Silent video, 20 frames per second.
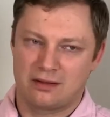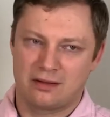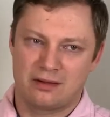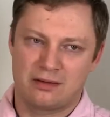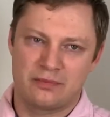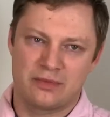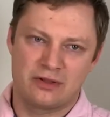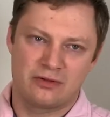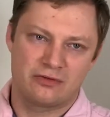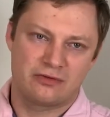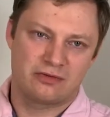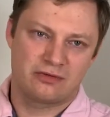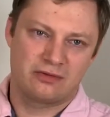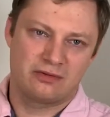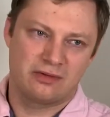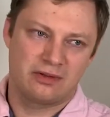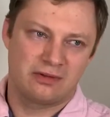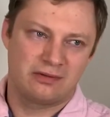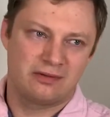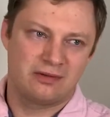I mean,
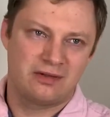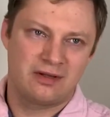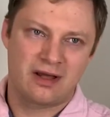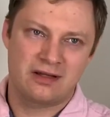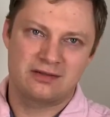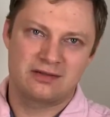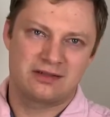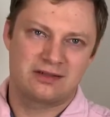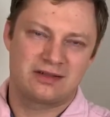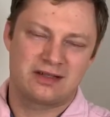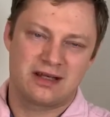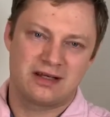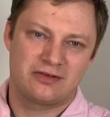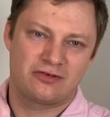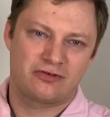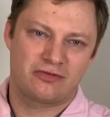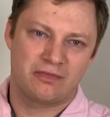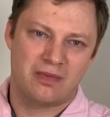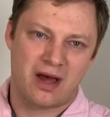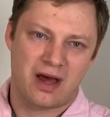not to say
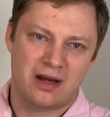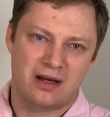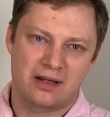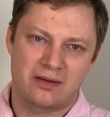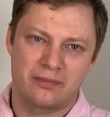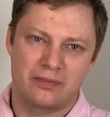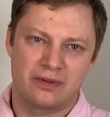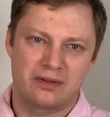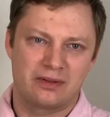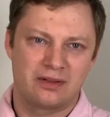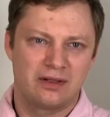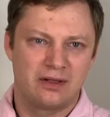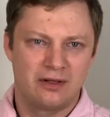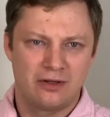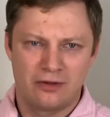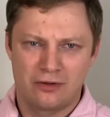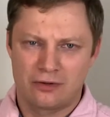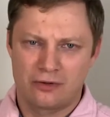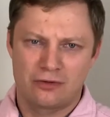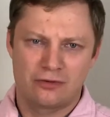traumatic, but
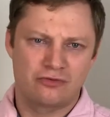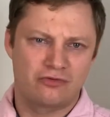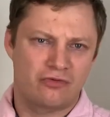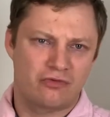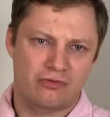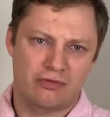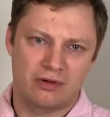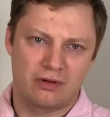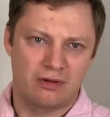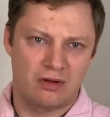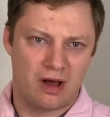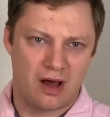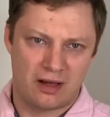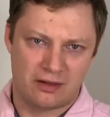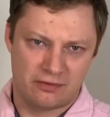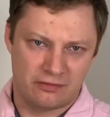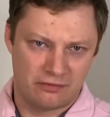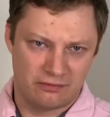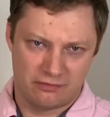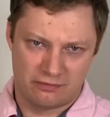goes through a
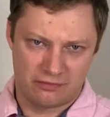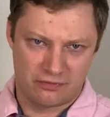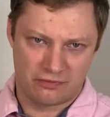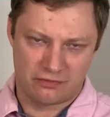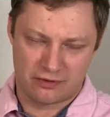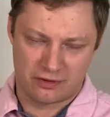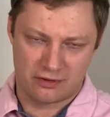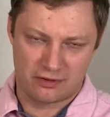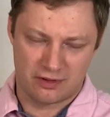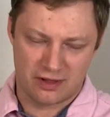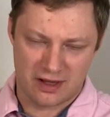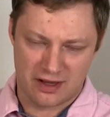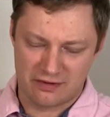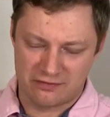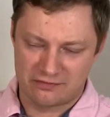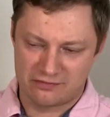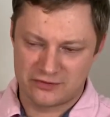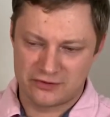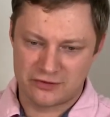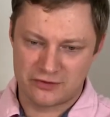lot through her
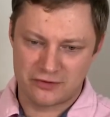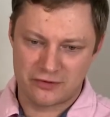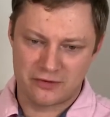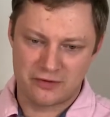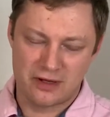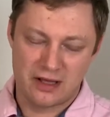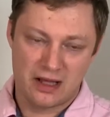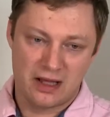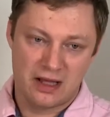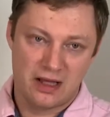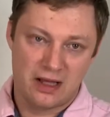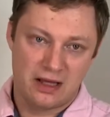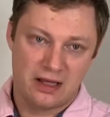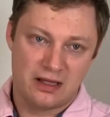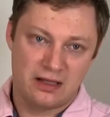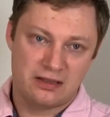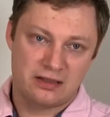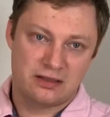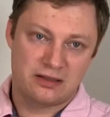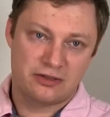life. So
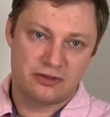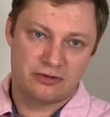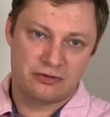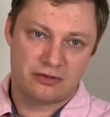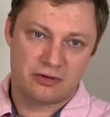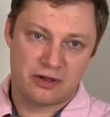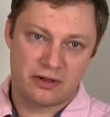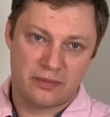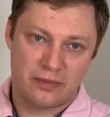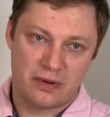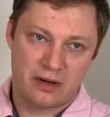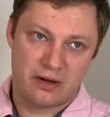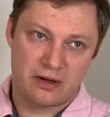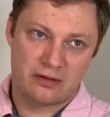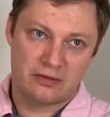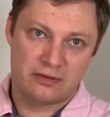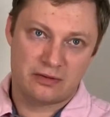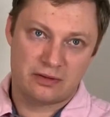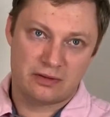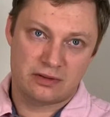it's a story
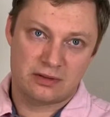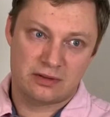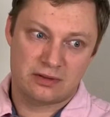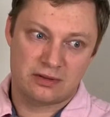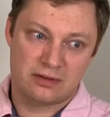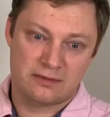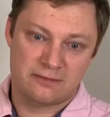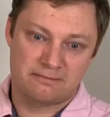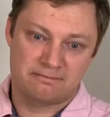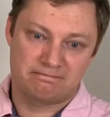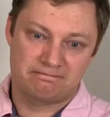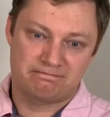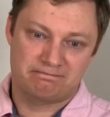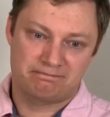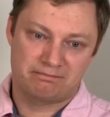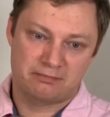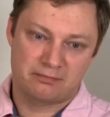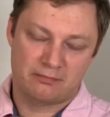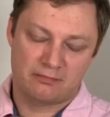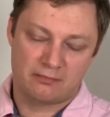about
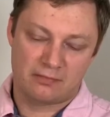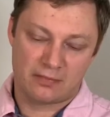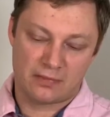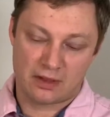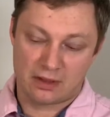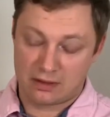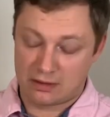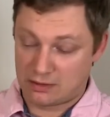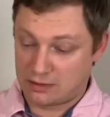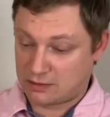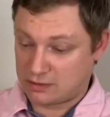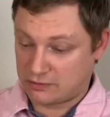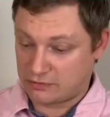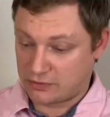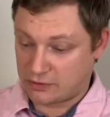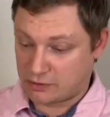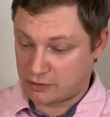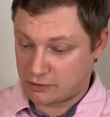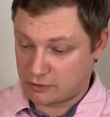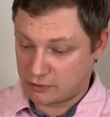
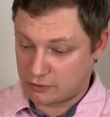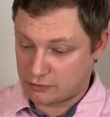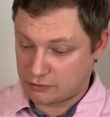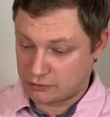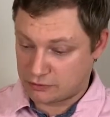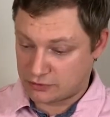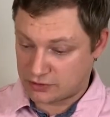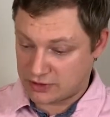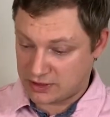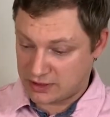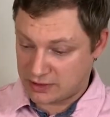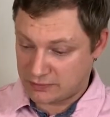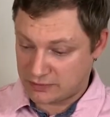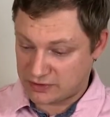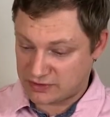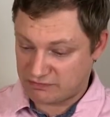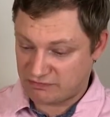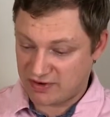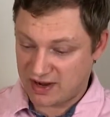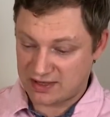the girl whose name
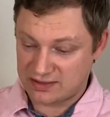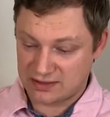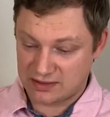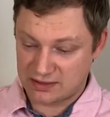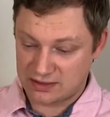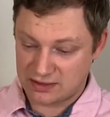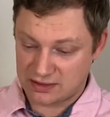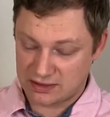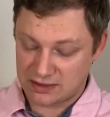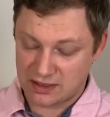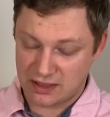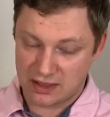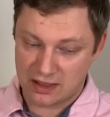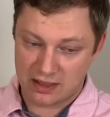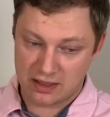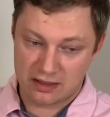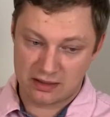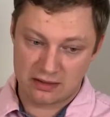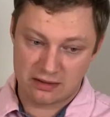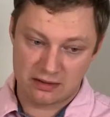is Frances
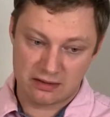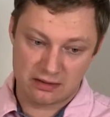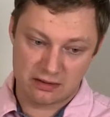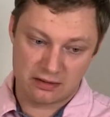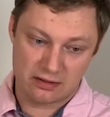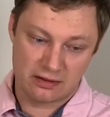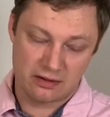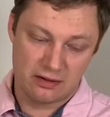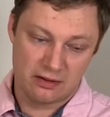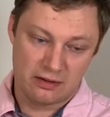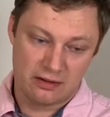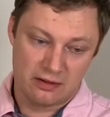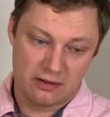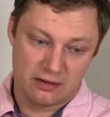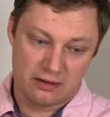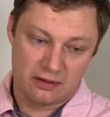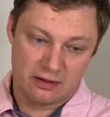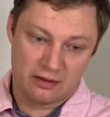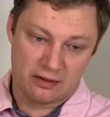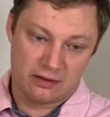and
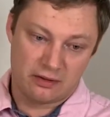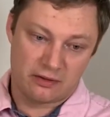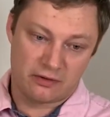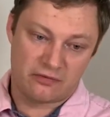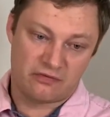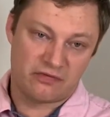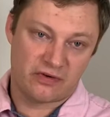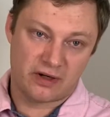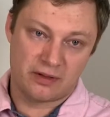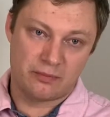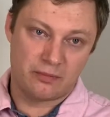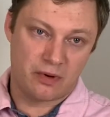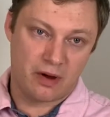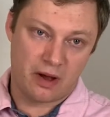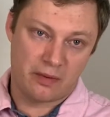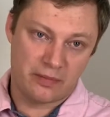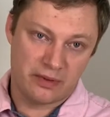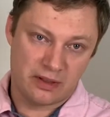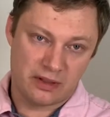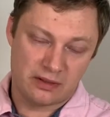her friend
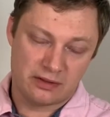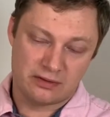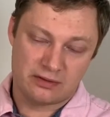Bobby.